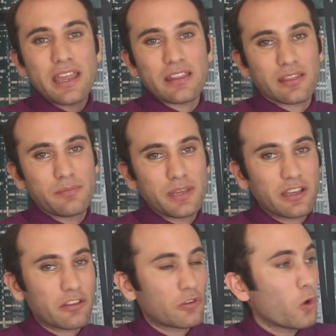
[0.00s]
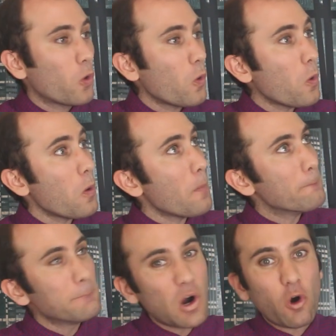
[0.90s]
8th because
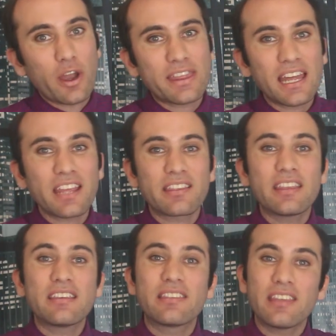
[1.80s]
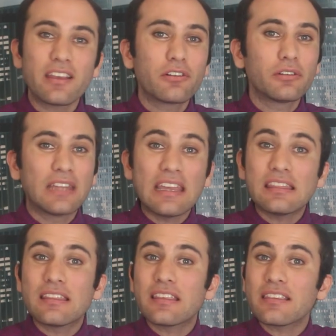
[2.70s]
oh boy, that is the single
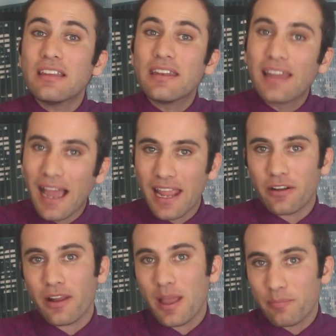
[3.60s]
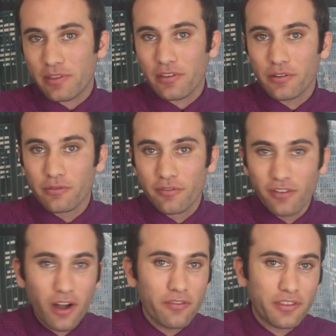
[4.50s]
date that this entire episode
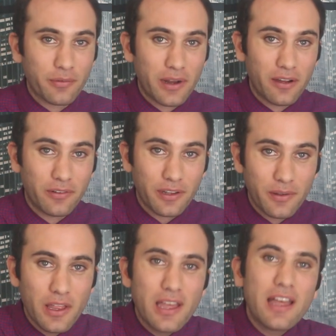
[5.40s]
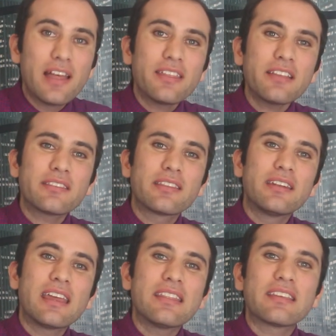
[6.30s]
revolves around. That's
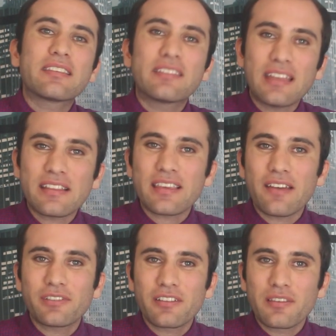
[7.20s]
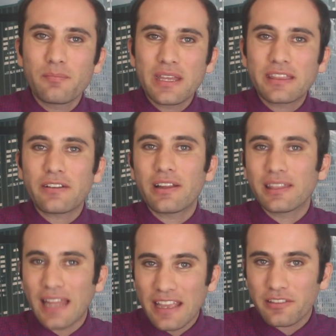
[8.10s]
the day that states have to submit their
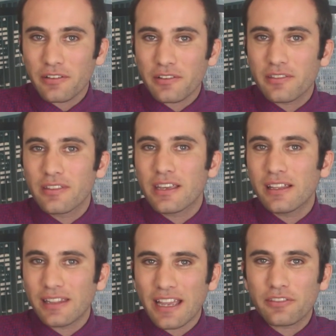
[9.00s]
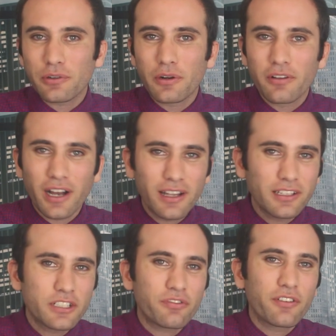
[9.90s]
electors to the electoral
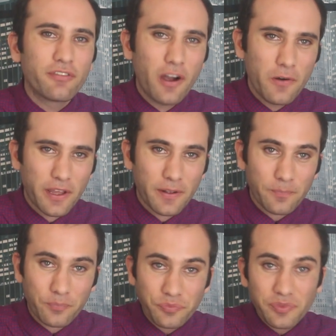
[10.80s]
college for voting.